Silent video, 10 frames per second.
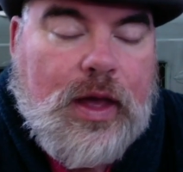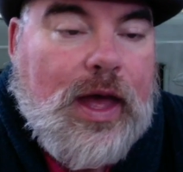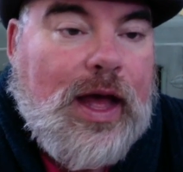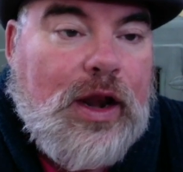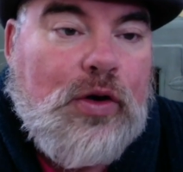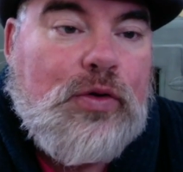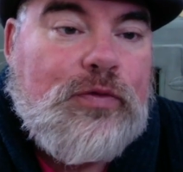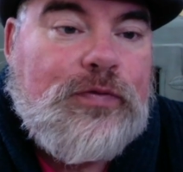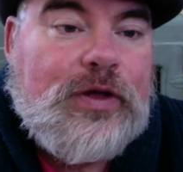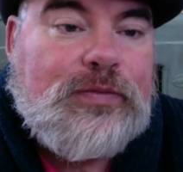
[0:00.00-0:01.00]
Hello,
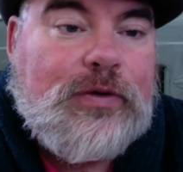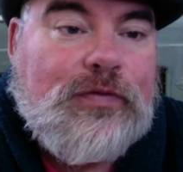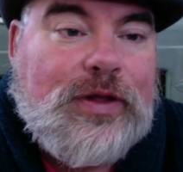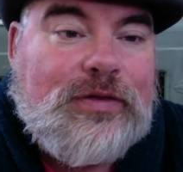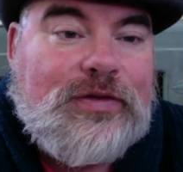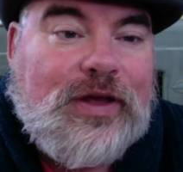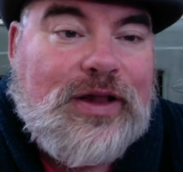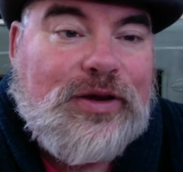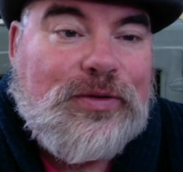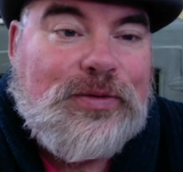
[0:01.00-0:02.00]
Facebook friends,
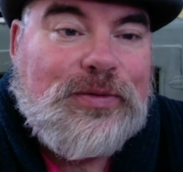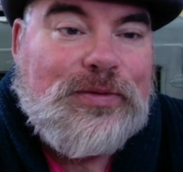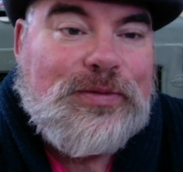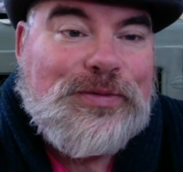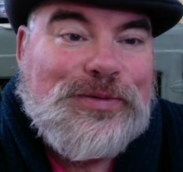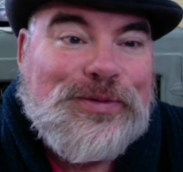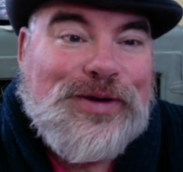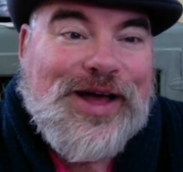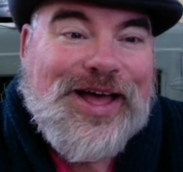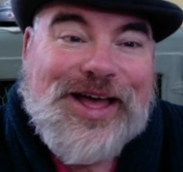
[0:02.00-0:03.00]

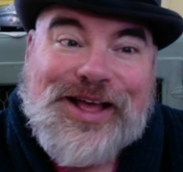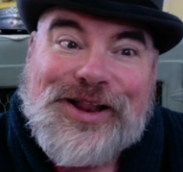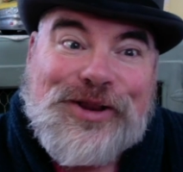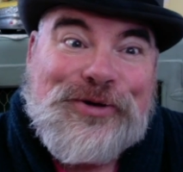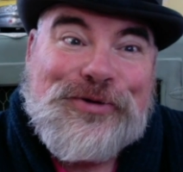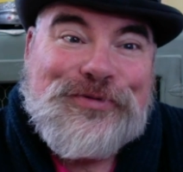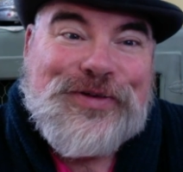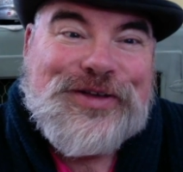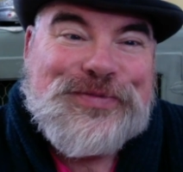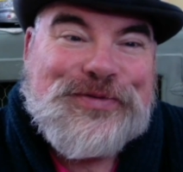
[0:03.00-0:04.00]
hello. Hello,
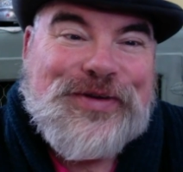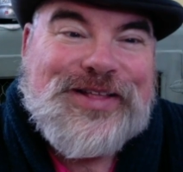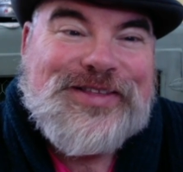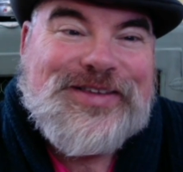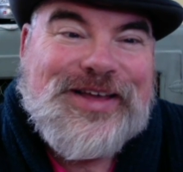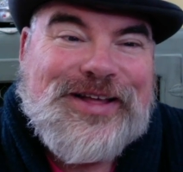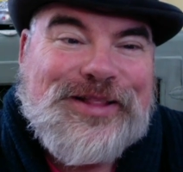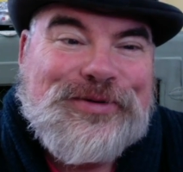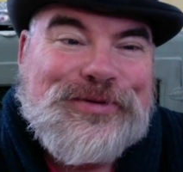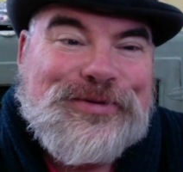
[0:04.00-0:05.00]
Facebook friends,
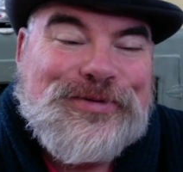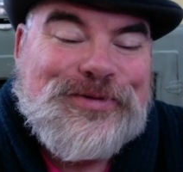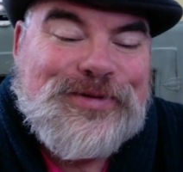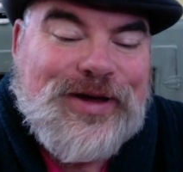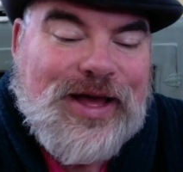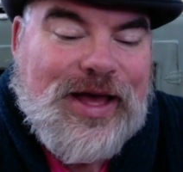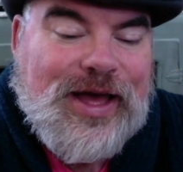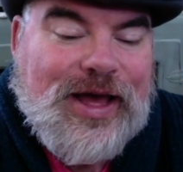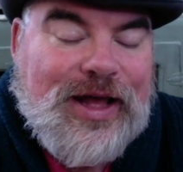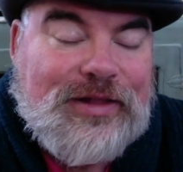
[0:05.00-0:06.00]
hello.
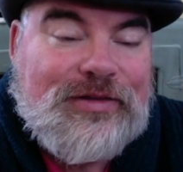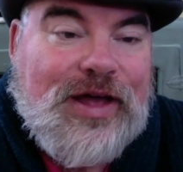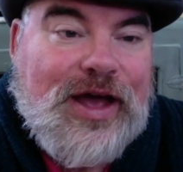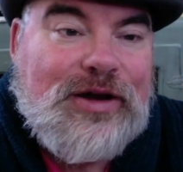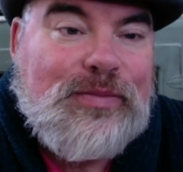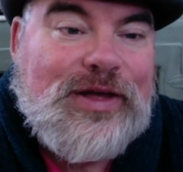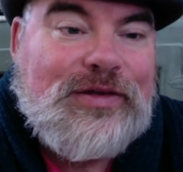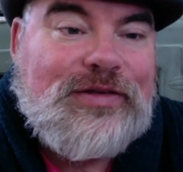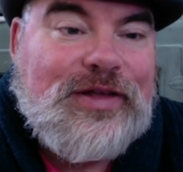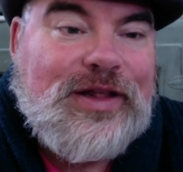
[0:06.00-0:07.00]
It's time to be
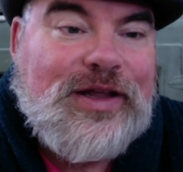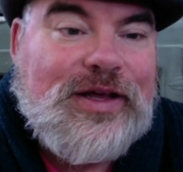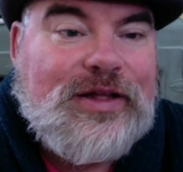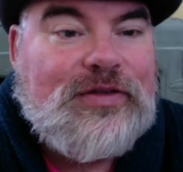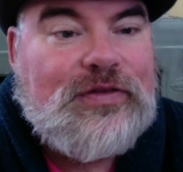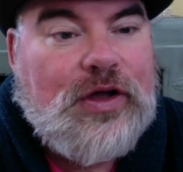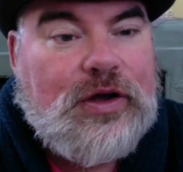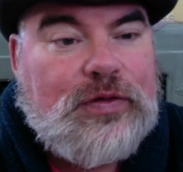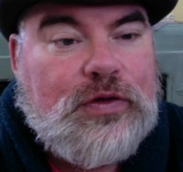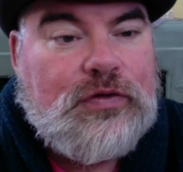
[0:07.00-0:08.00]
silly and
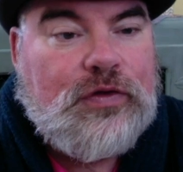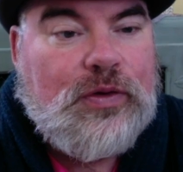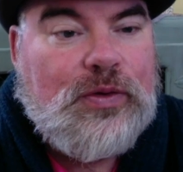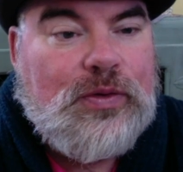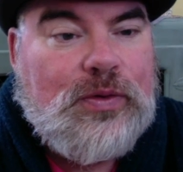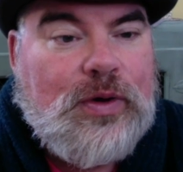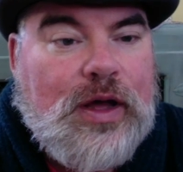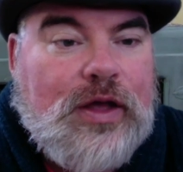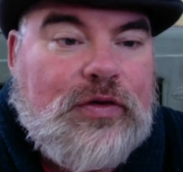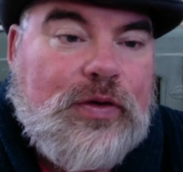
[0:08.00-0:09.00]
start the show.
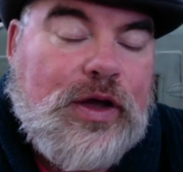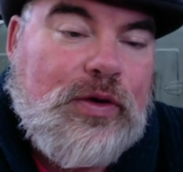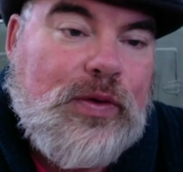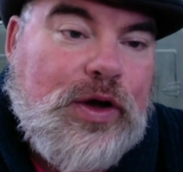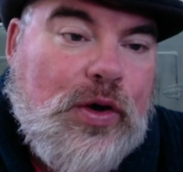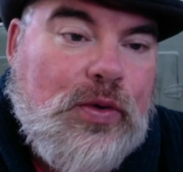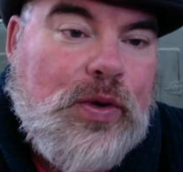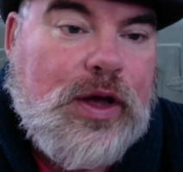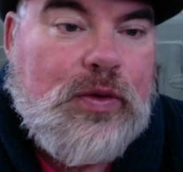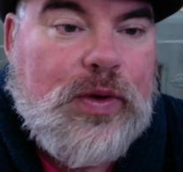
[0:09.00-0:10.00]
So here we go,
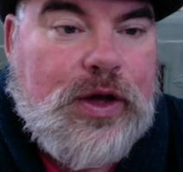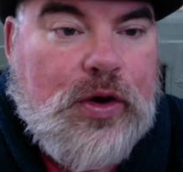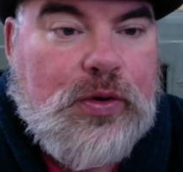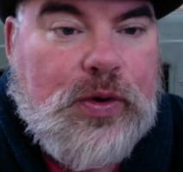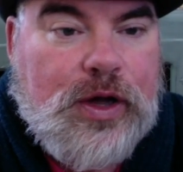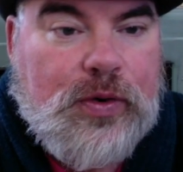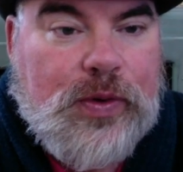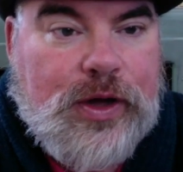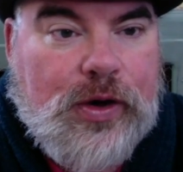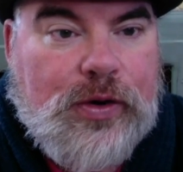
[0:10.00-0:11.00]
here we go, here
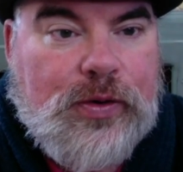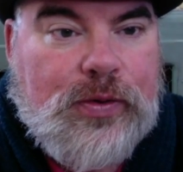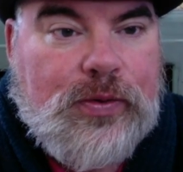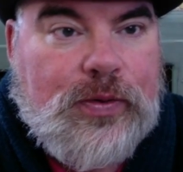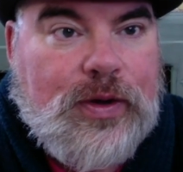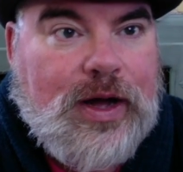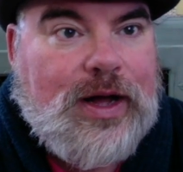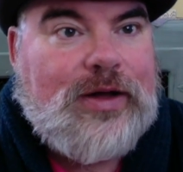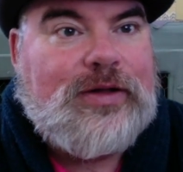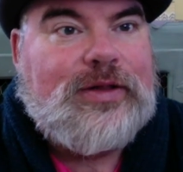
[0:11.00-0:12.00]
we go.
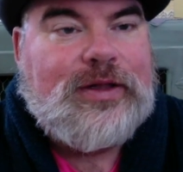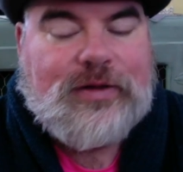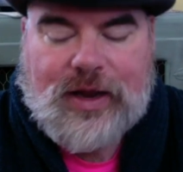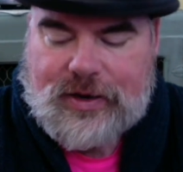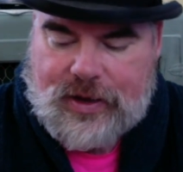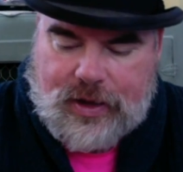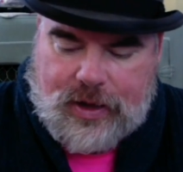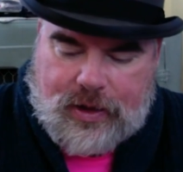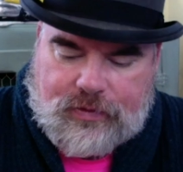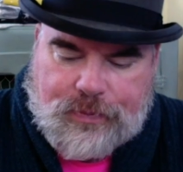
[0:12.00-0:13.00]
Wow, let's let
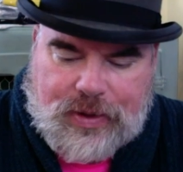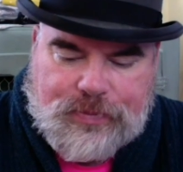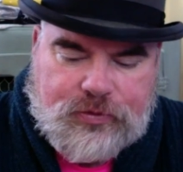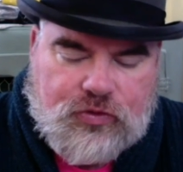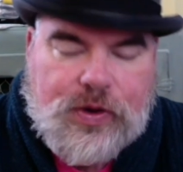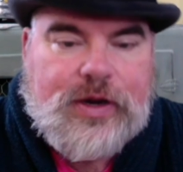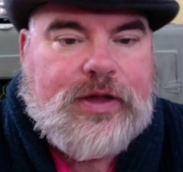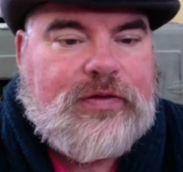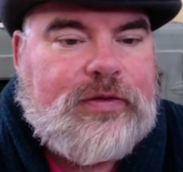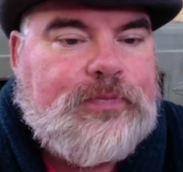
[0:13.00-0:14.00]
some people join
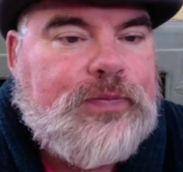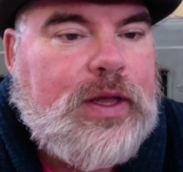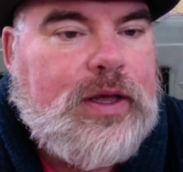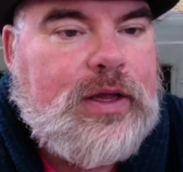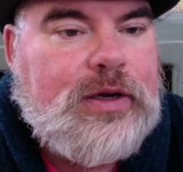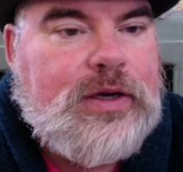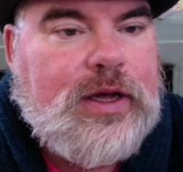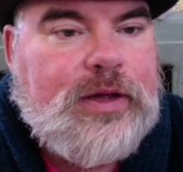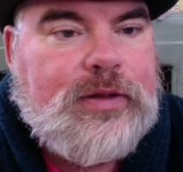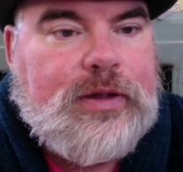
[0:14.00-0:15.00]
us. And
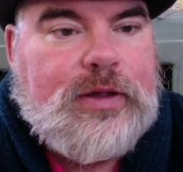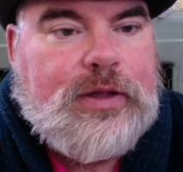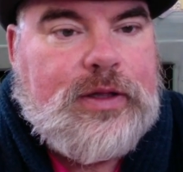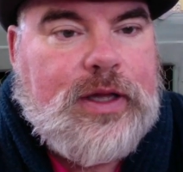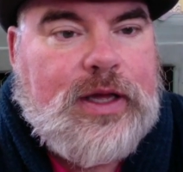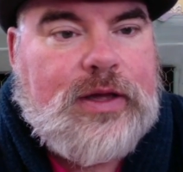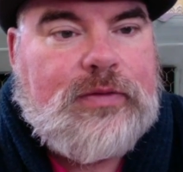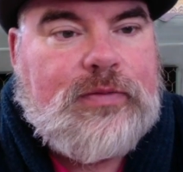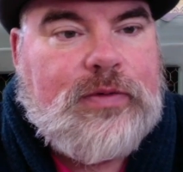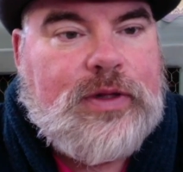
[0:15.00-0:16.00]
uh, yeah,
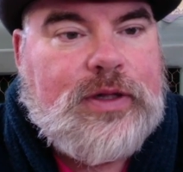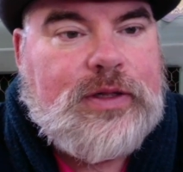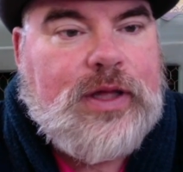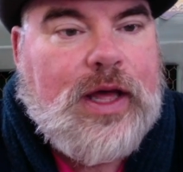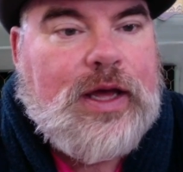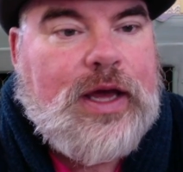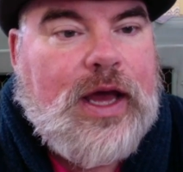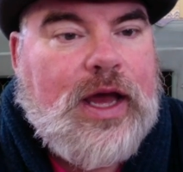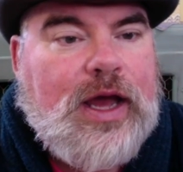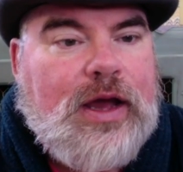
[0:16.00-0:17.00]
well,
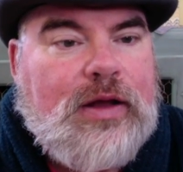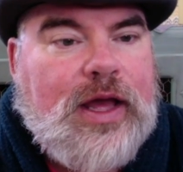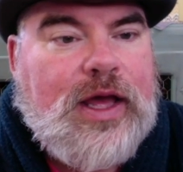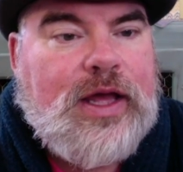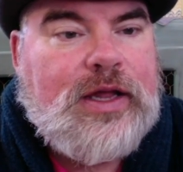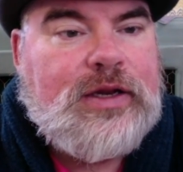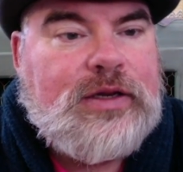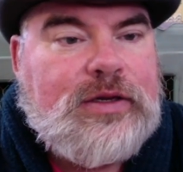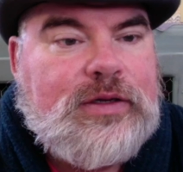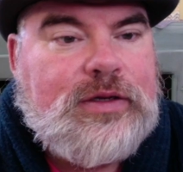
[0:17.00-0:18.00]

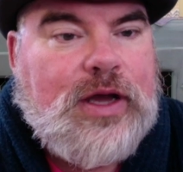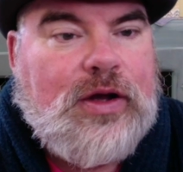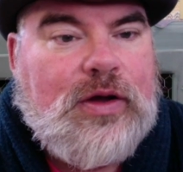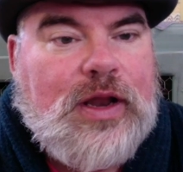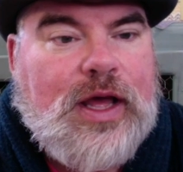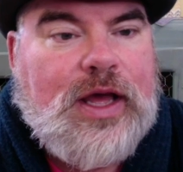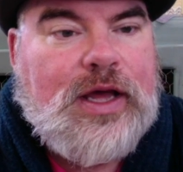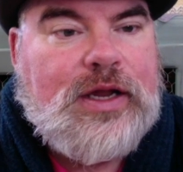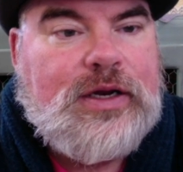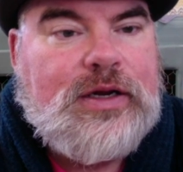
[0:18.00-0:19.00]
Caroline,
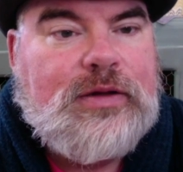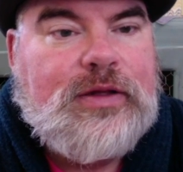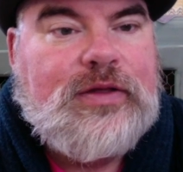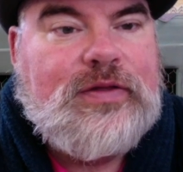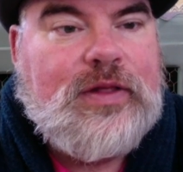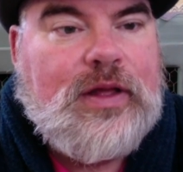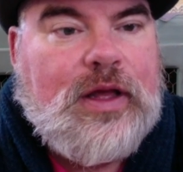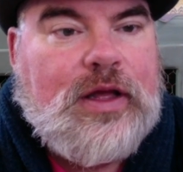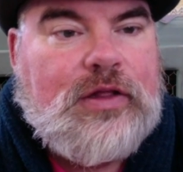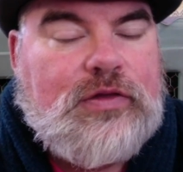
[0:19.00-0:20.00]
Caroline is
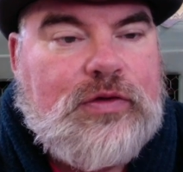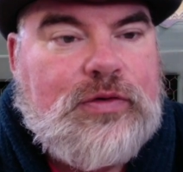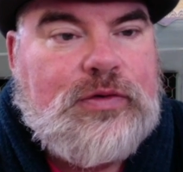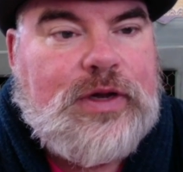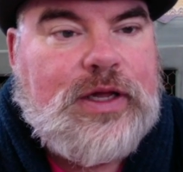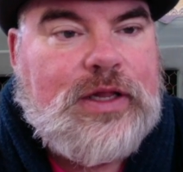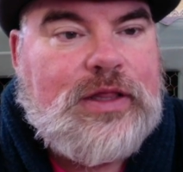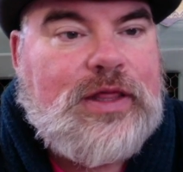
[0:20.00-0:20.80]
tuned in.